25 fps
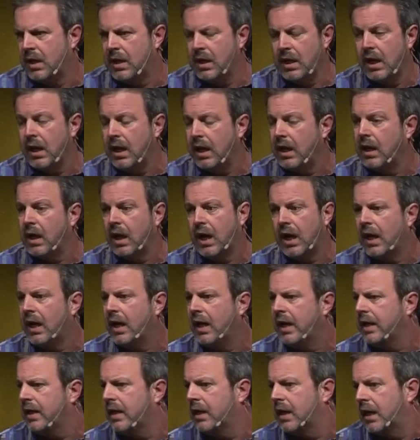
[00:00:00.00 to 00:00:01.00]
And I, and I,
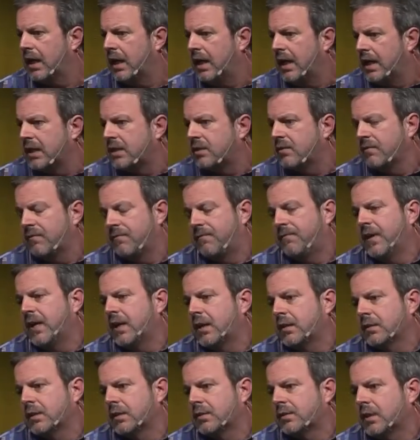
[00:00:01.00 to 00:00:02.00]
hate it. I hate the
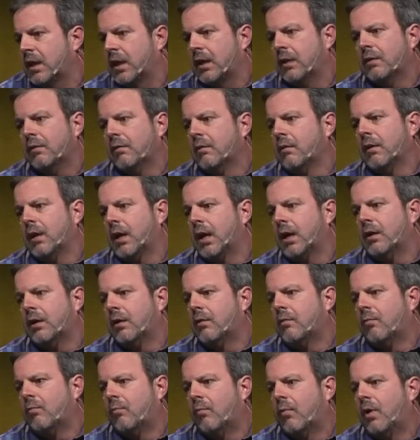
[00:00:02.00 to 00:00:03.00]
fakeness. I don't, I
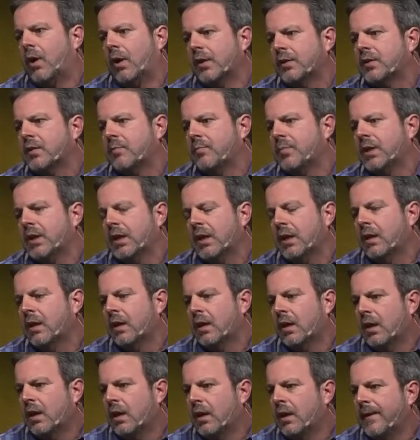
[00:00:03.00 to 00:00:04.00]
don't want to
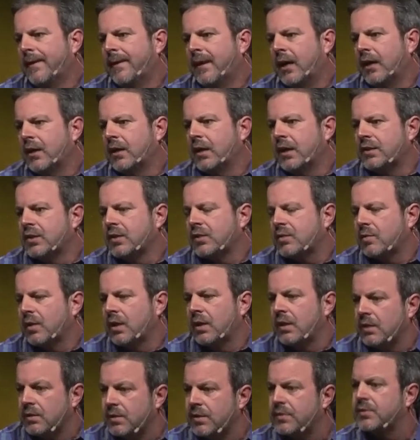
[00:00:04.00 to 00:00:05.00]
be, I, I just
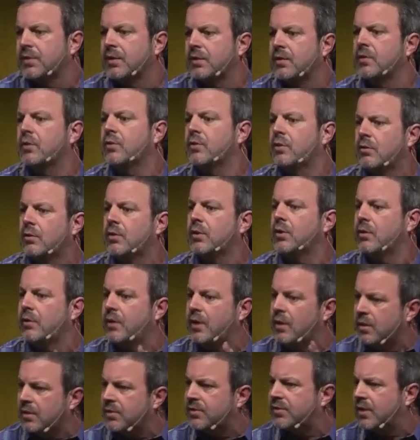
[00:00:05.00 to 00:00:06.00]
want, listen, you're, you're
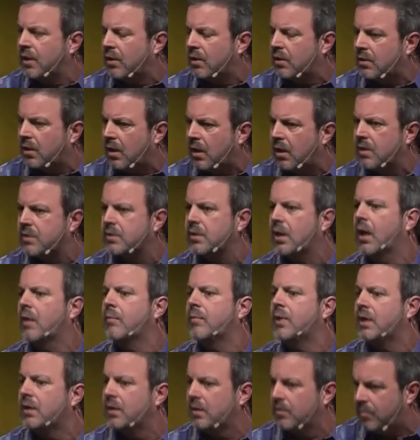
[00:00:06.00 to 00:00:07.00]
here to sell cars.
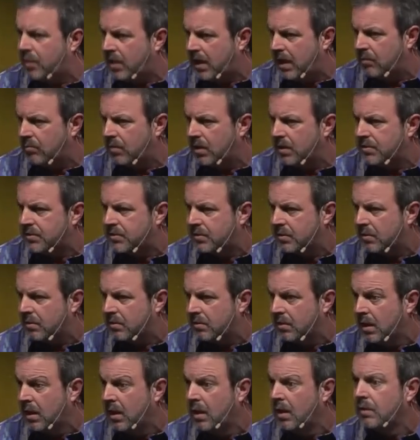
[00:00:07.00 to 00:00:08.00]
I'm here to buy one.
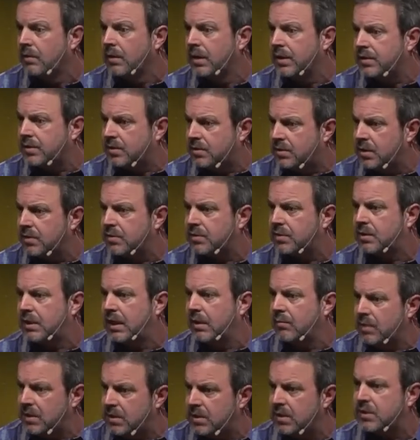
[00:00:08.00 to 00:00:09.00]
So let's just,
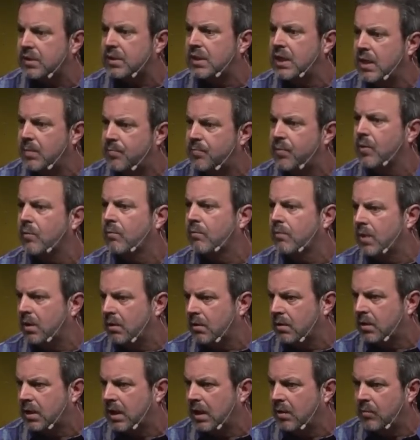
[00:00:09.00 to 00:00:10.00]
can we just keep it
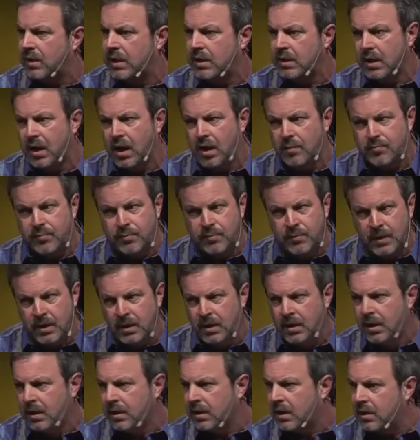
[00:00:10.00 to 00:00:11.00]
real? Can we not,
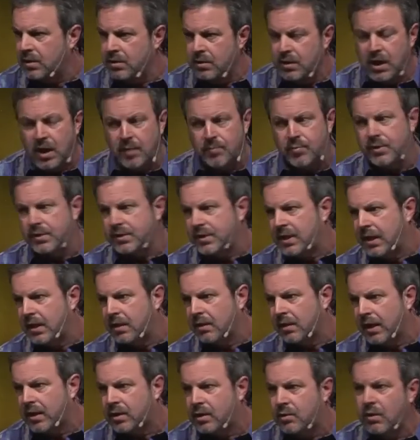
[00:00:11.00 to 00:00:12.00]
can you not
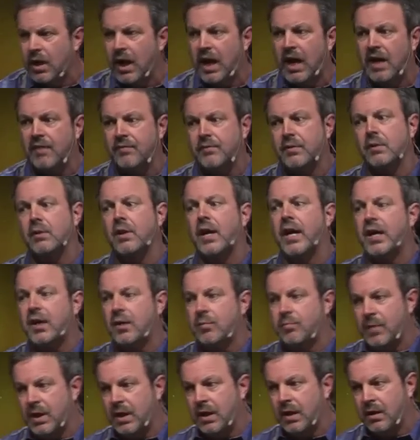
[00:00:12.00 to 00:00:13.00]
pretend like you have to
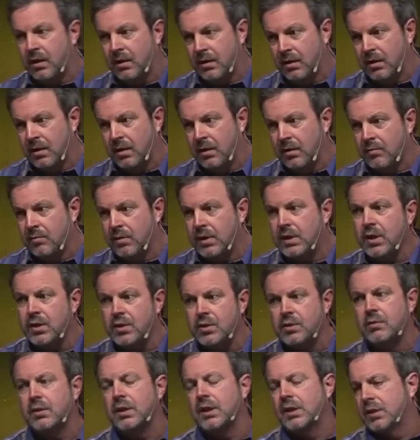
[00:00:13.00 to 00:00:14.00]
like me
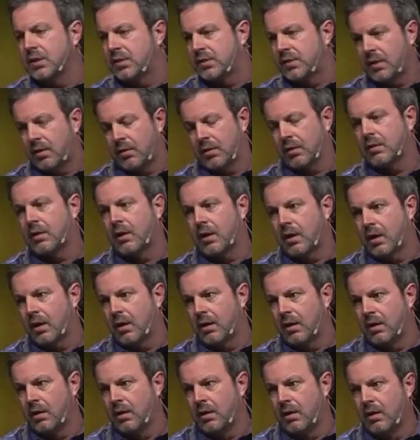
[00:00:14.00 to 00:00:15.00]
because you need to sell a
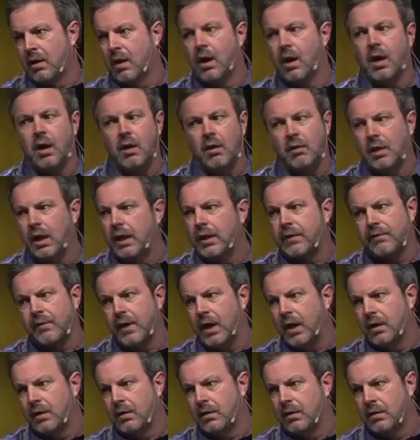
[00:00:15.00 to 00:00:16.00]
car? I don't like
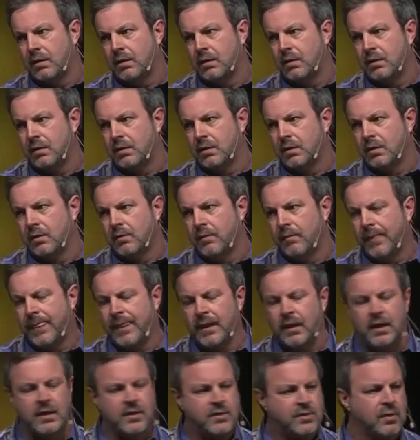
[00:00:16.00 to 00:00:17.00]
that.
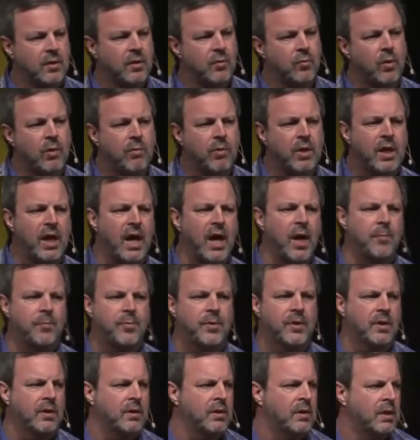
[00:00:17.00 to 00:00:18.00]
And so what would
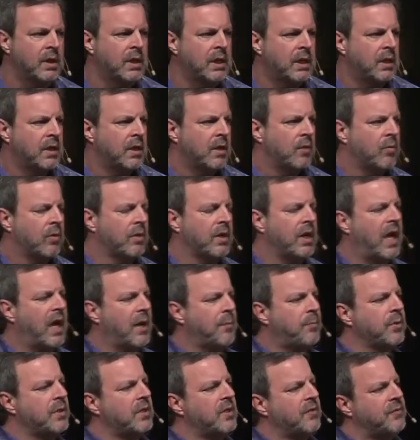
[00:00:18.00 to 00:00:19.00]
happen, what would
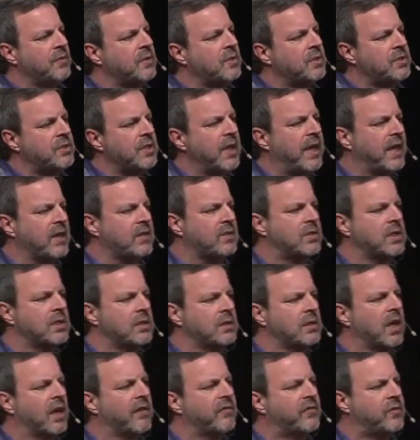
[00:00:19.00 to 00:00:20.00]
happen if you just actually
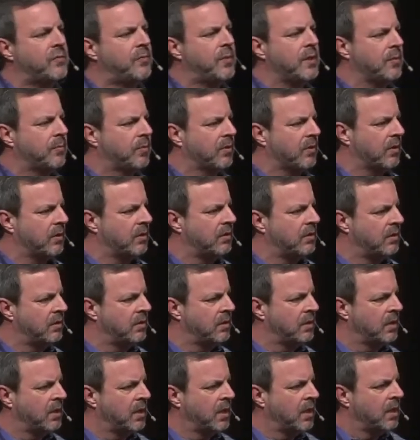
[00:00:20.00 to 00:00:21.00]
loved people?
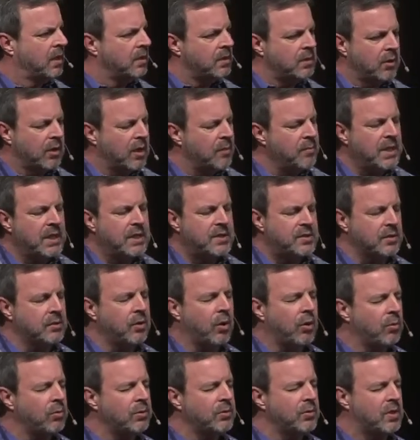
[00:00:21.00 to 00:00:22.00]
Yeah. No, I mean, it's a
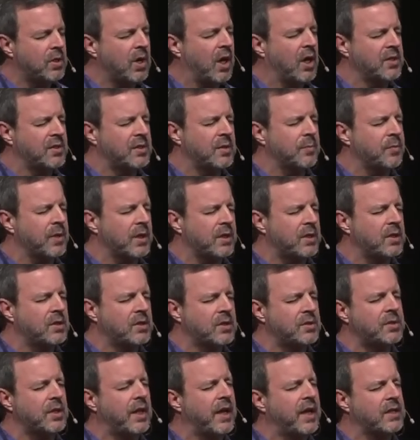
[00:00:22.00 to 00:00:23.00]
whole new concept. Like you
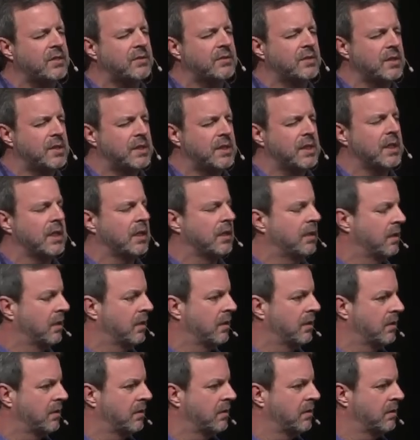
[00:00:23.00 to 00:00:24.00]
just actually did.